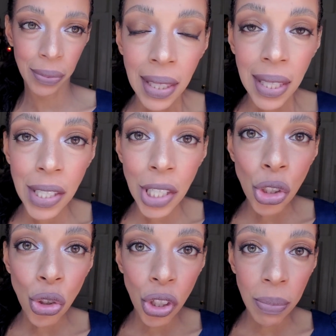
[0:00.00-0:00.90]
This
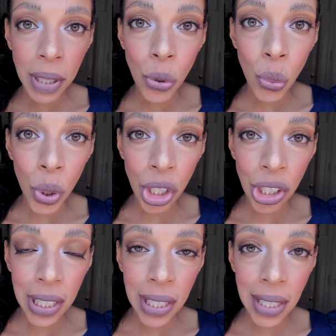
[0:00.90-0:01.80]
dreamy
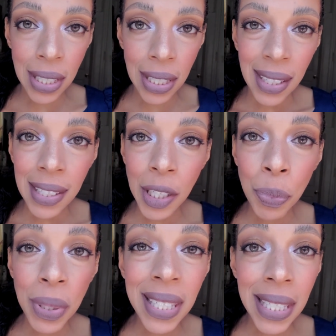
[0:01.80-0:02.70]
wish list is
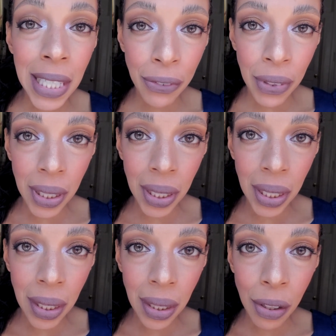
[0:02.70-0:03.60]

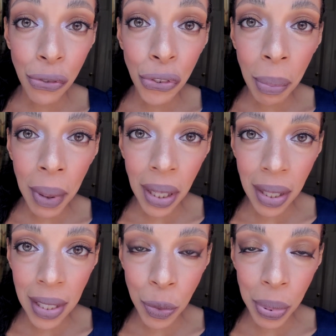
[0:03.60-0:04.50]
specifically for my
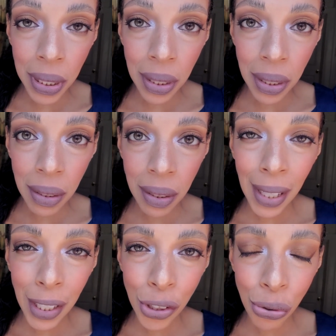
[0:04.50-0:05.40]
husband.
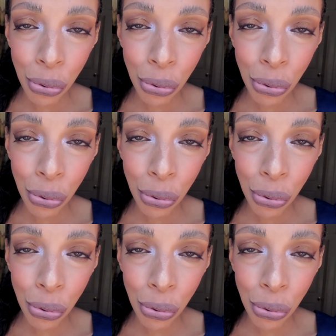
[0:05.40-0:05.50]
That's